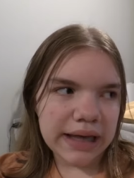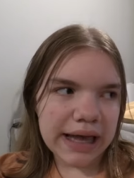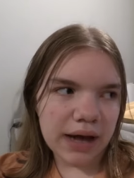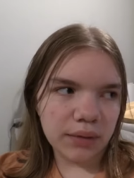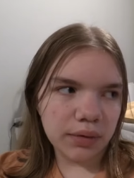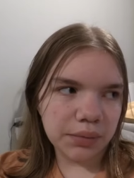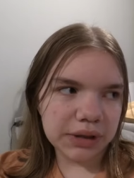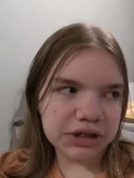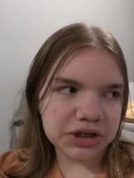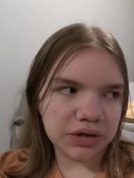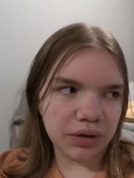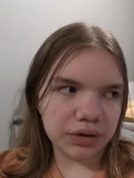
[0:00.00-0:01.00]
How
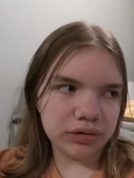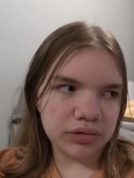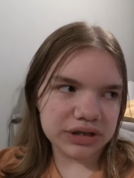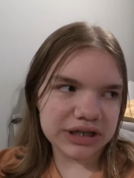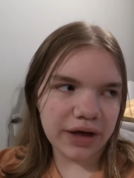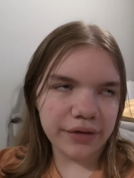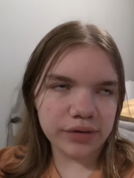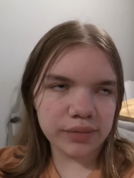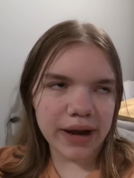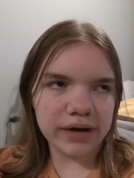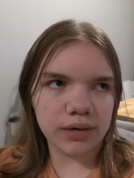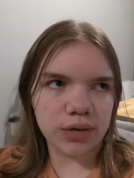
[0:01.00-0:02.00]
original. You could tell the
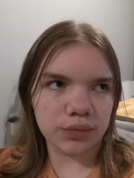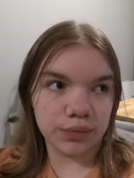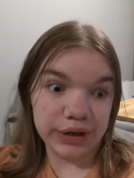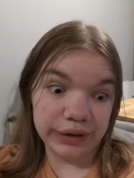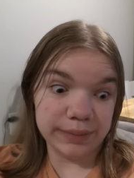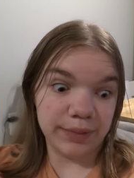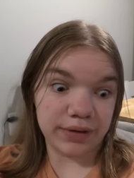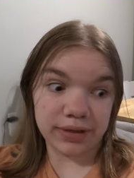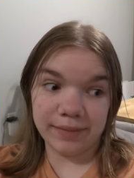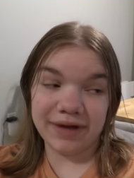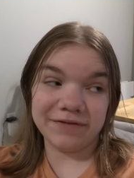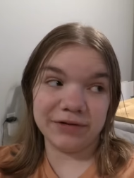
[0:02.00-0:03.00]
writers really put
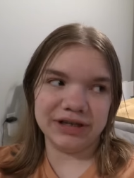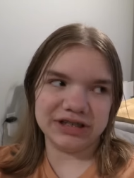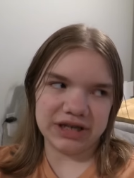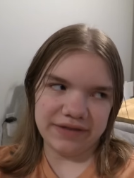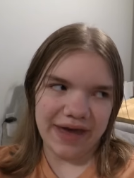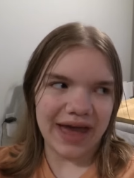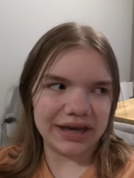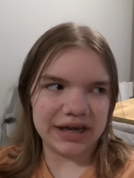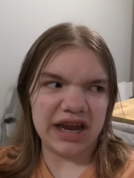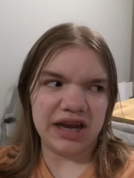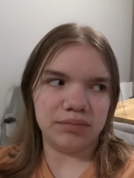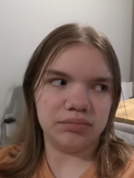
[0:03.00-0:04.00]
some effort into that
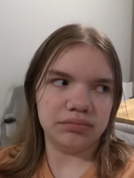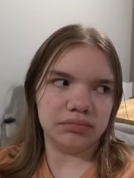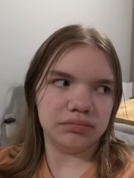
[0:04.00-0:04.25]
name.